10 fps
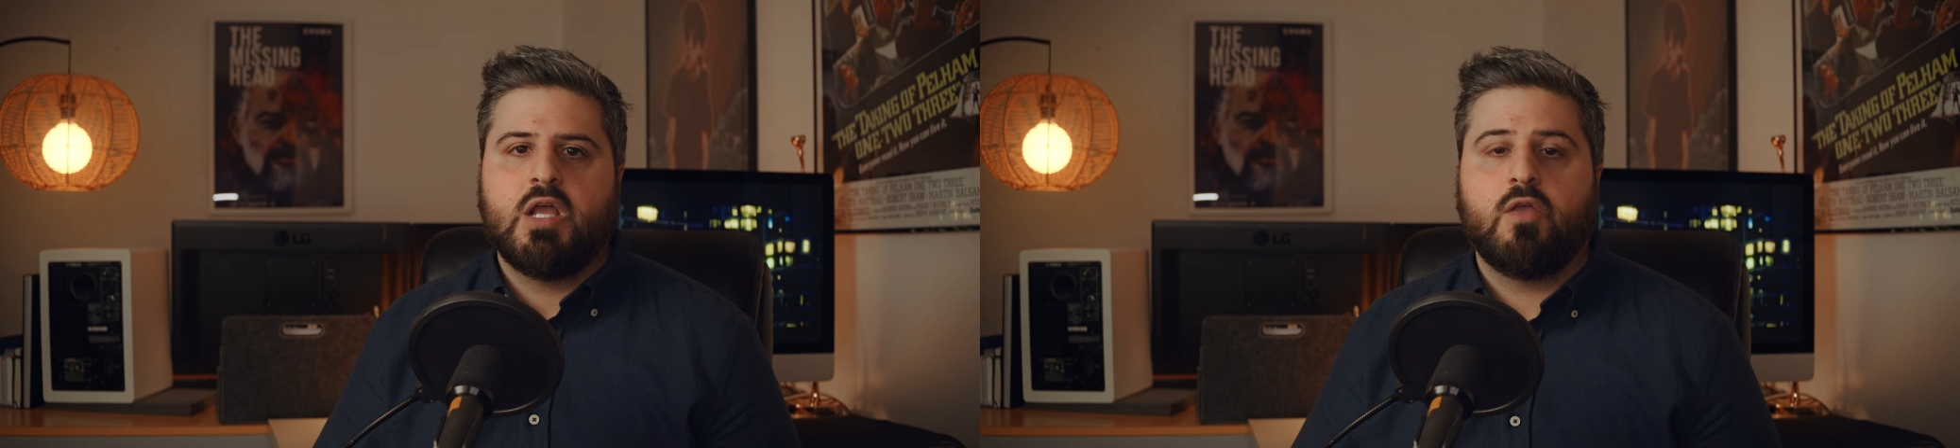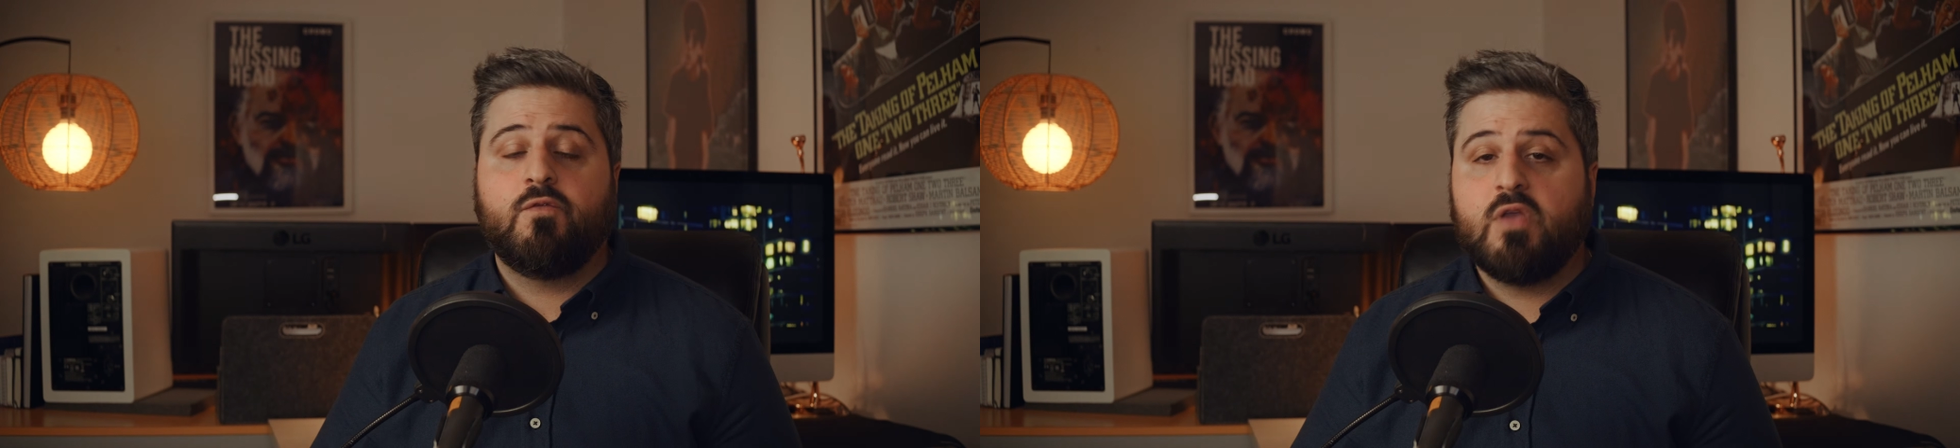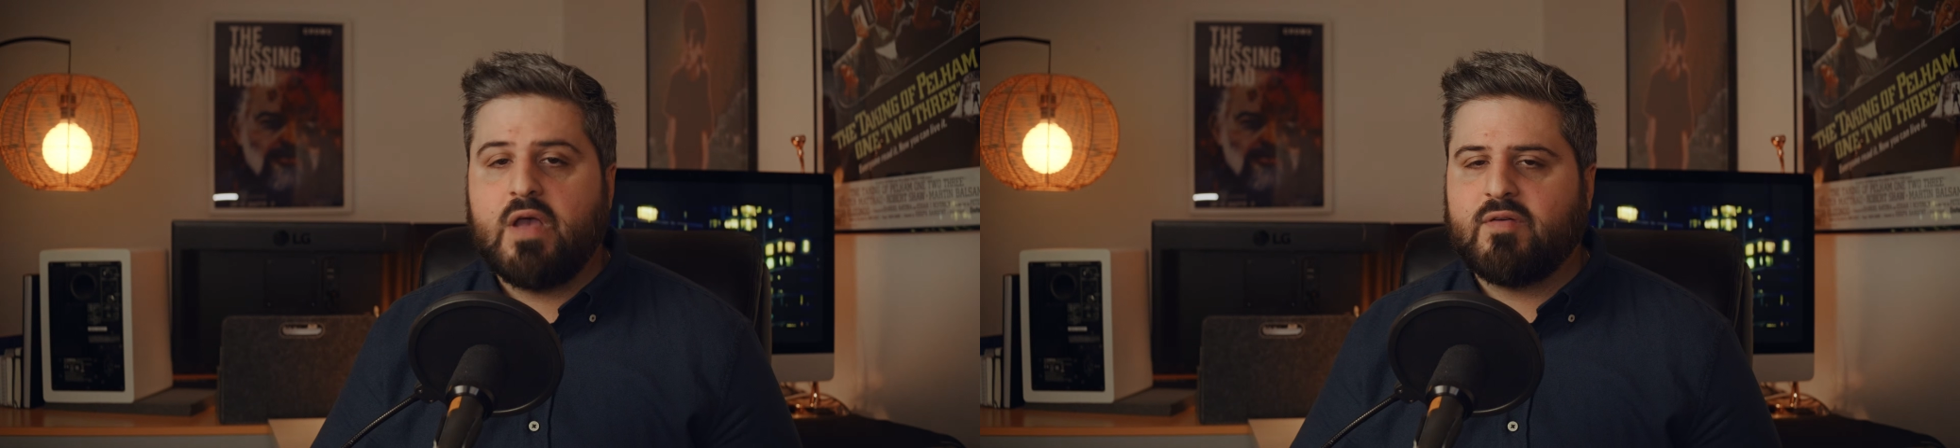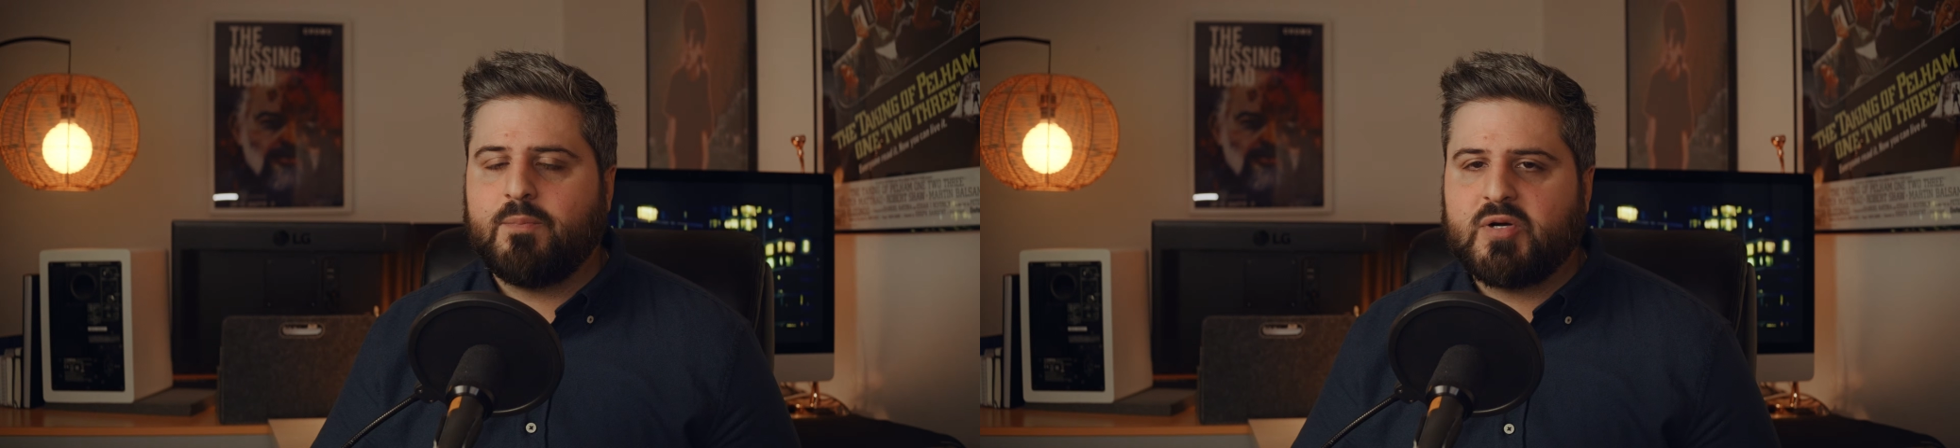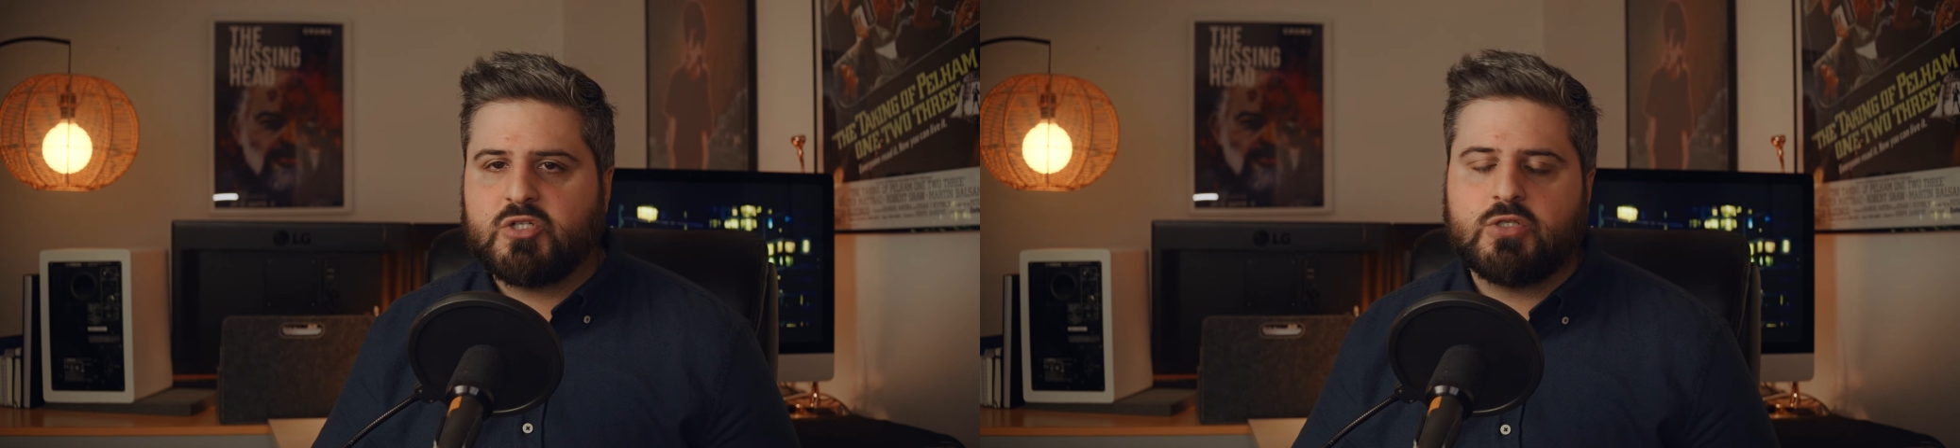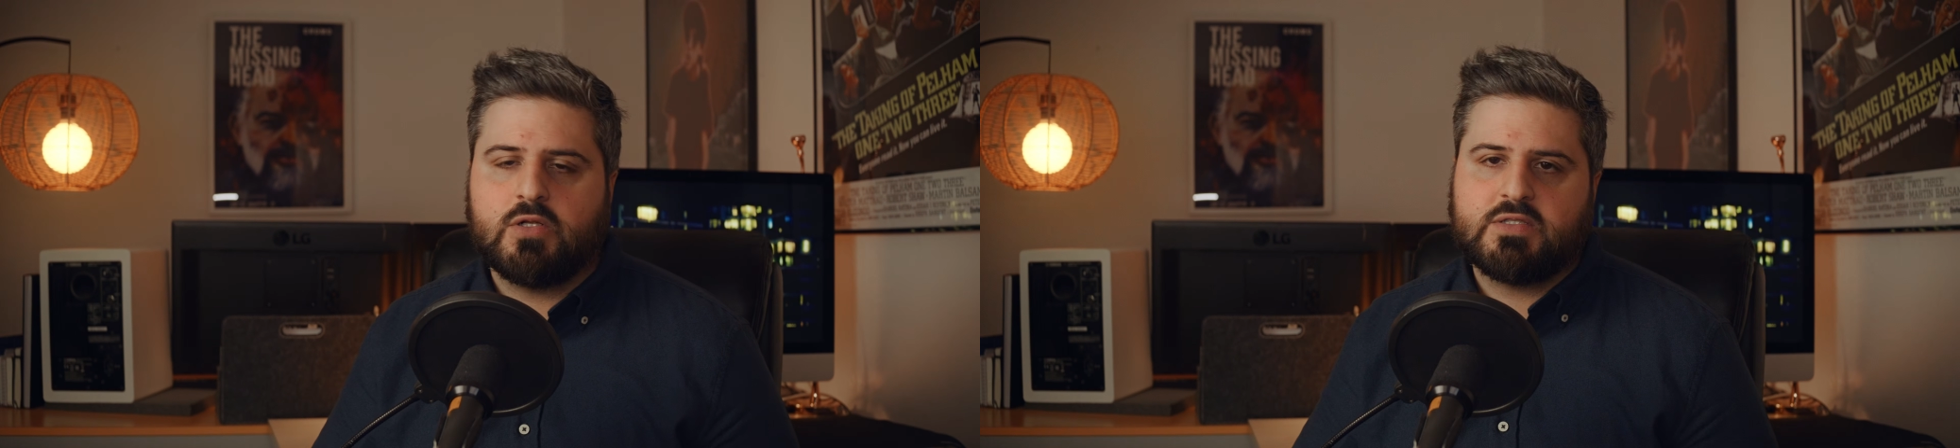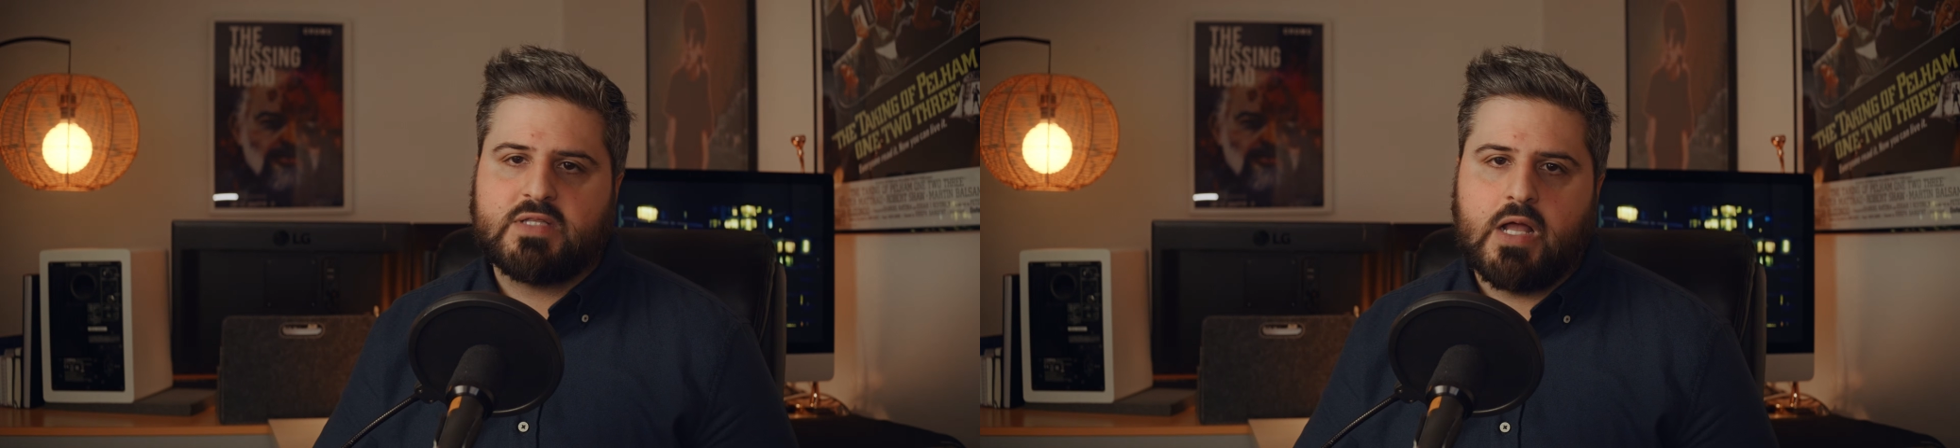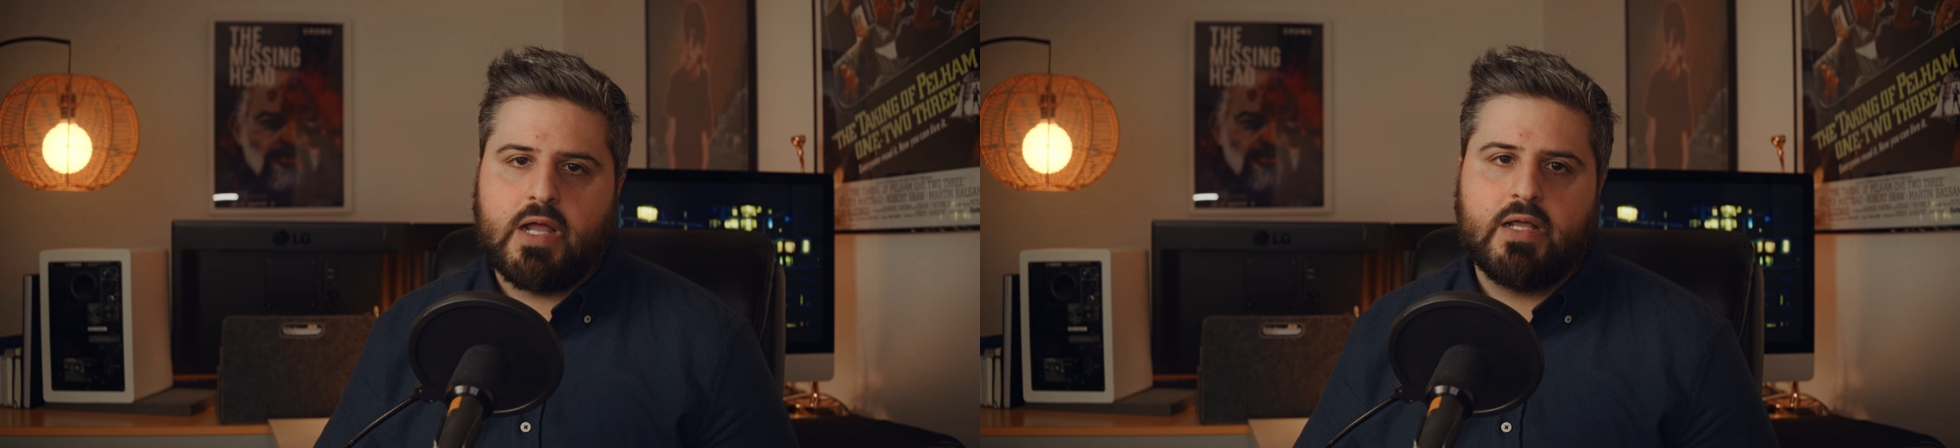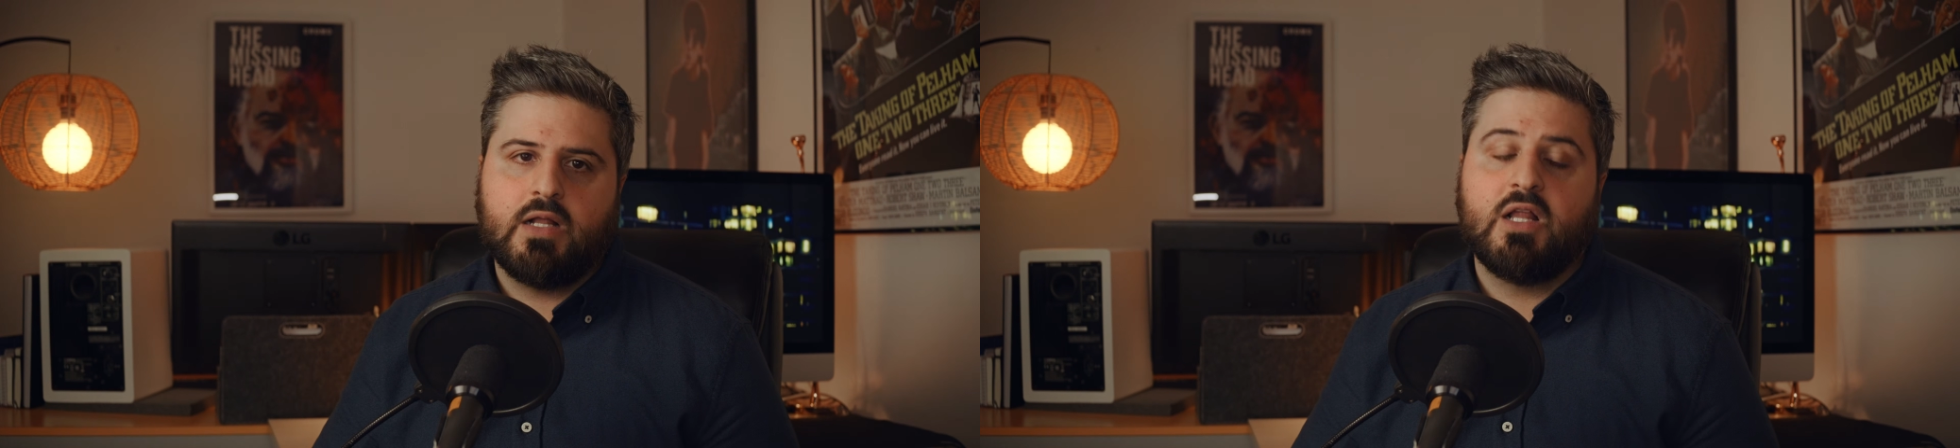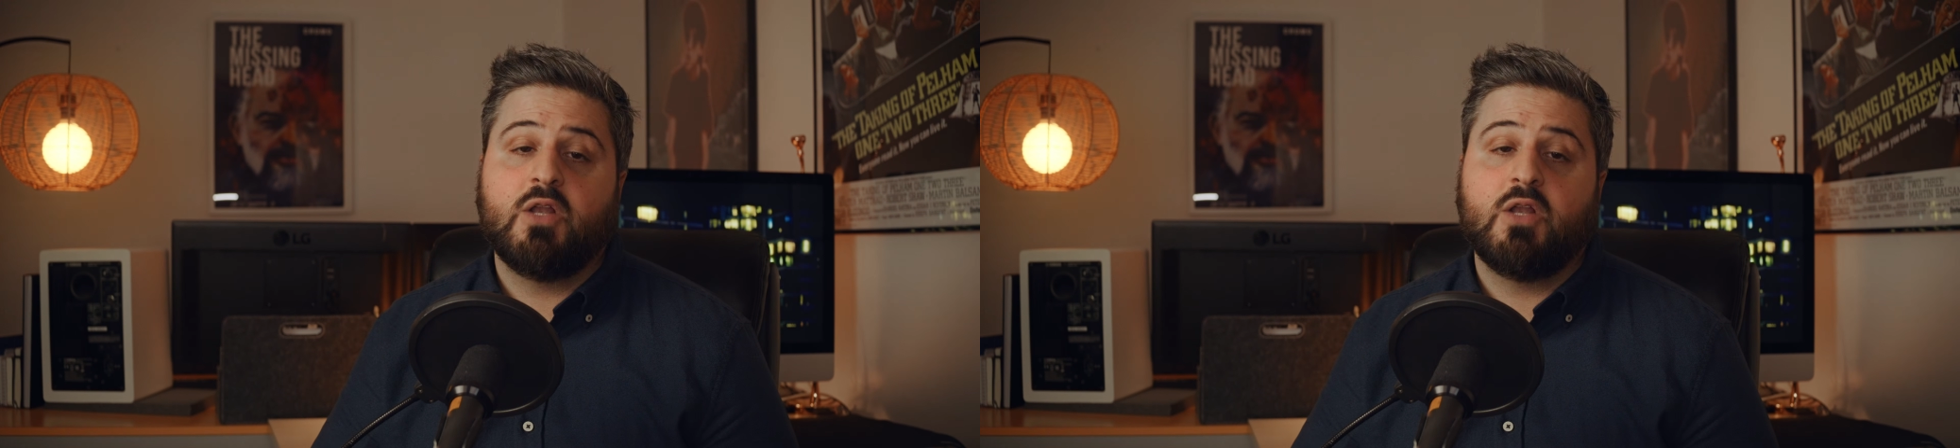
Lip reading: If you have a personal style,